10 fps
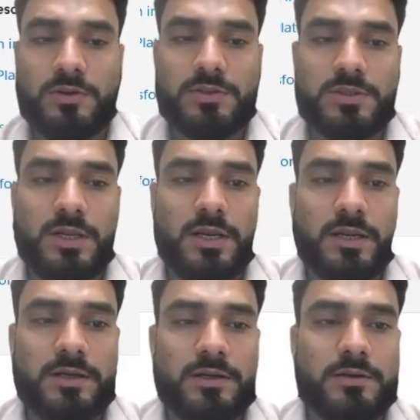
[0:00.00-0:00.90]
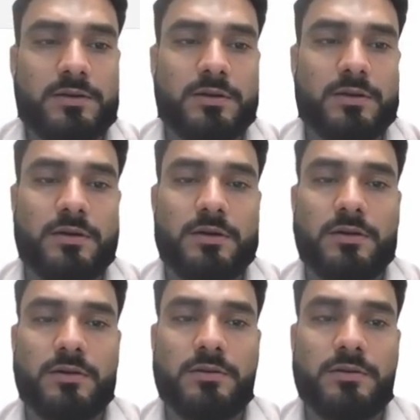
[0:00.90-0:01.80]
select
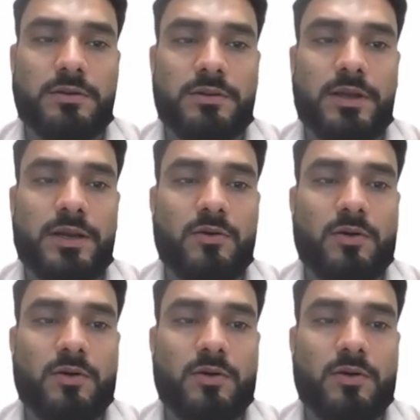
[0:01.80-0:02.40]
that